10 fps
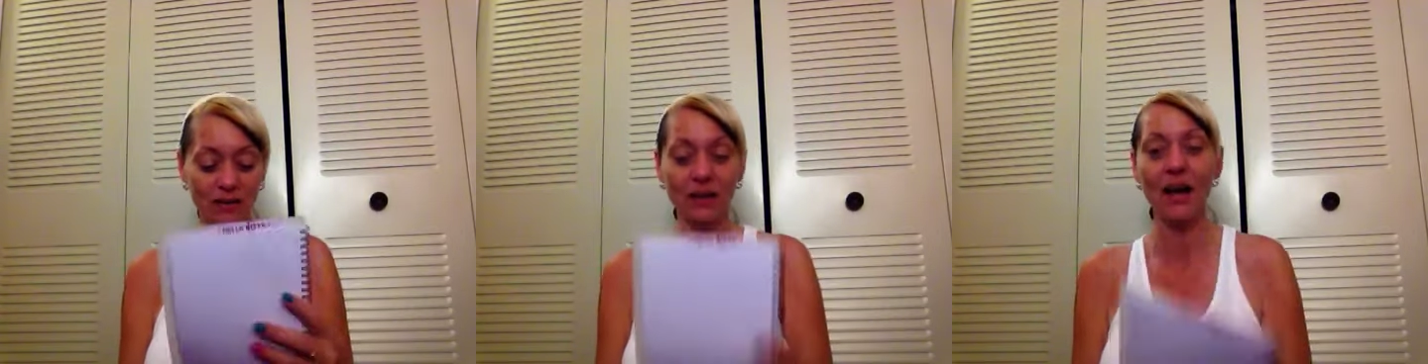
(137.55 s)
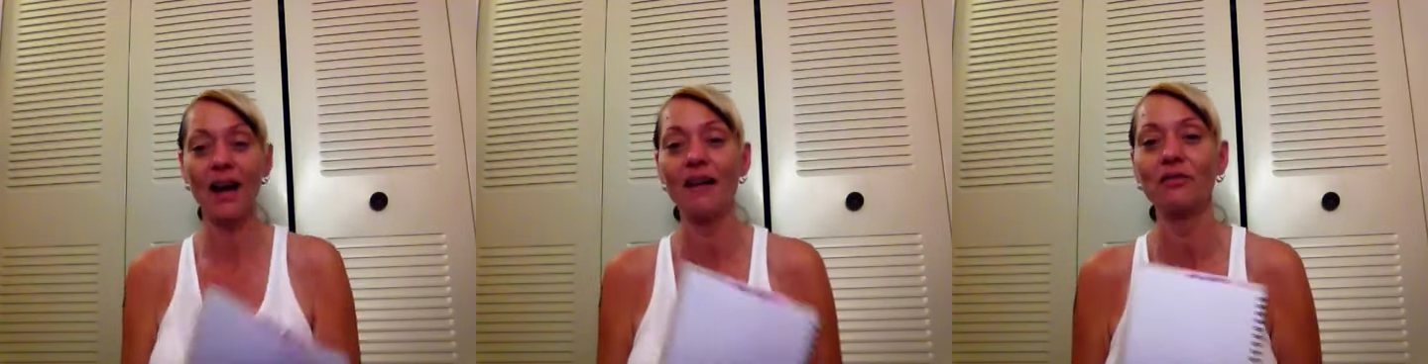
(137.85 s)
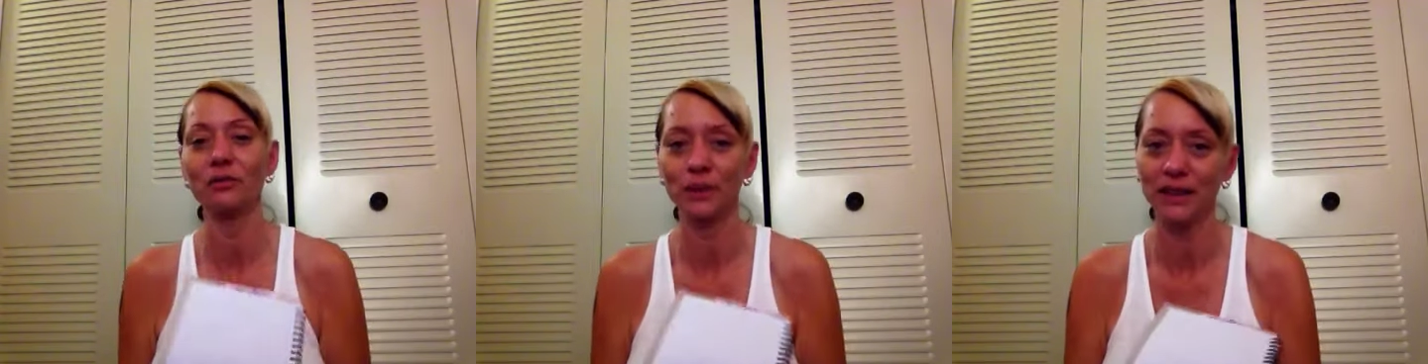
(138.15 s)
So I
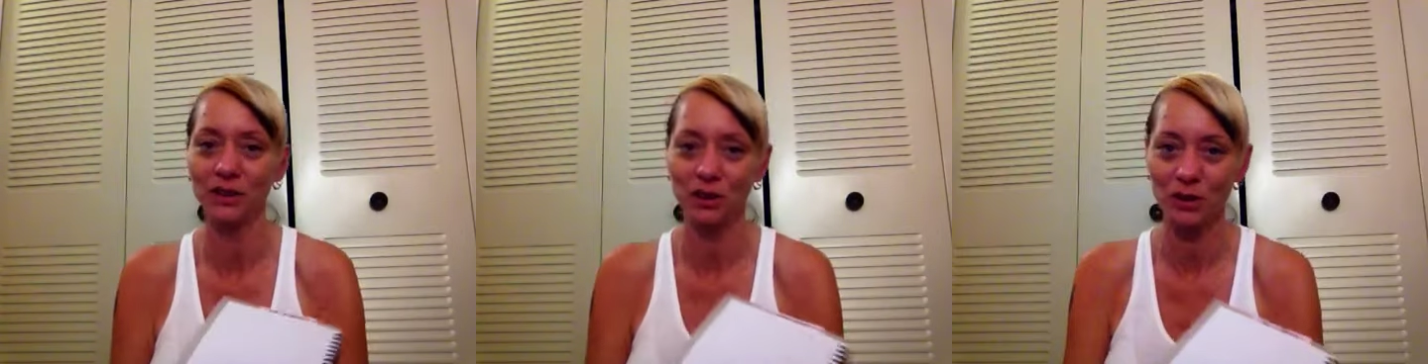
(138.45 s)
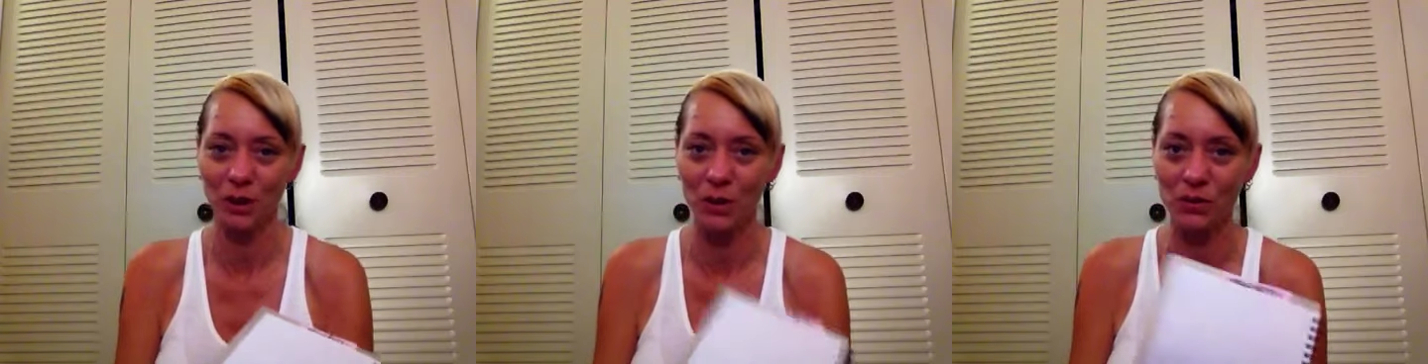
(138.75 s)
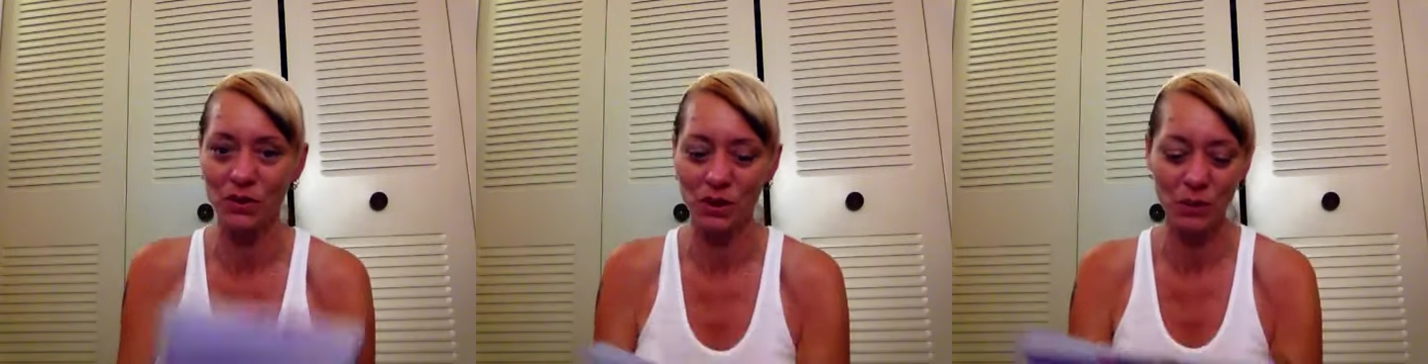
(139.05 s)
have reached
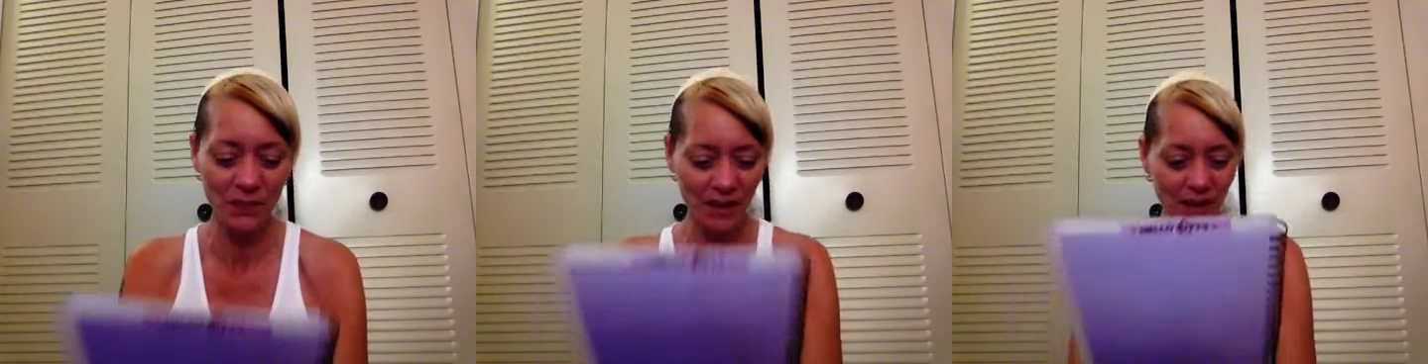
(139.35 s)
those two,